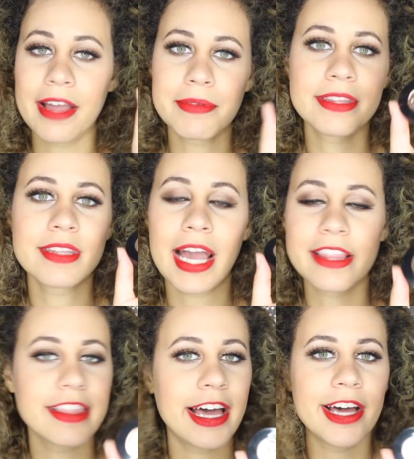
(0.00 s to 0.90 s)

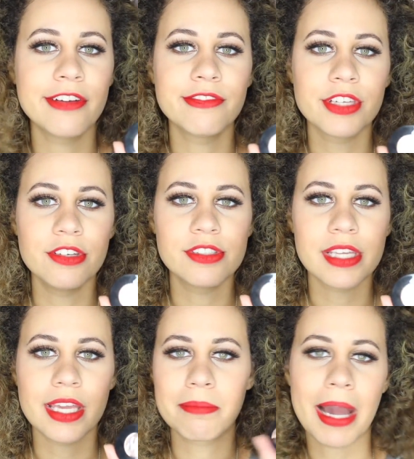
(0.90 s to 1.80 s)
I love
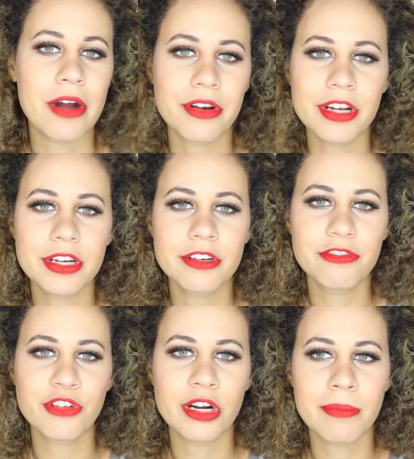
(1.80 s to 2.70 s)
using
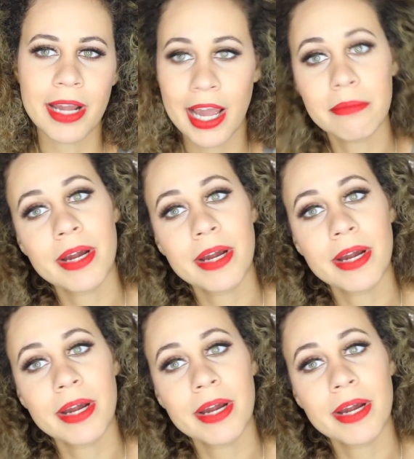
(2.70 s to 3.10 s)
powder for my